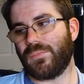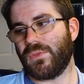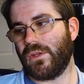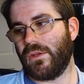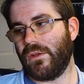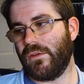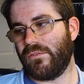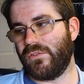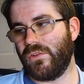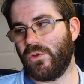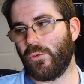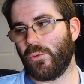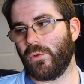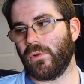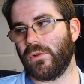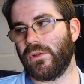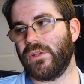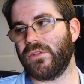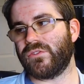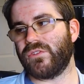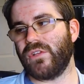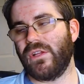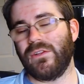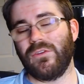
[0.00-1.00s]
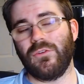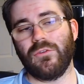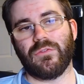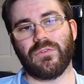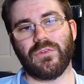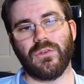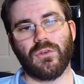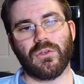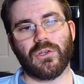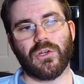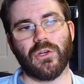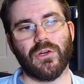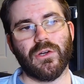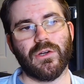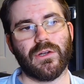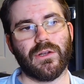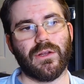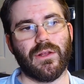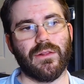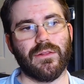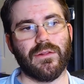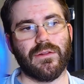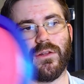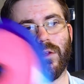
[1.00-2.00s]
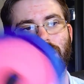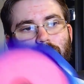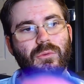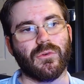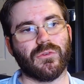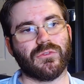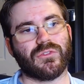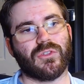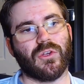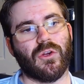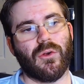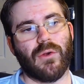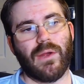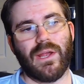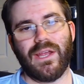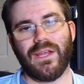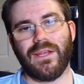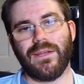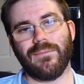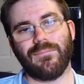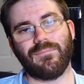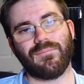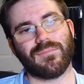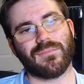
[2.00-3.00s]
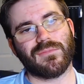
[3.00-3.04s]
If you release and you feel good and the numbers go, hey,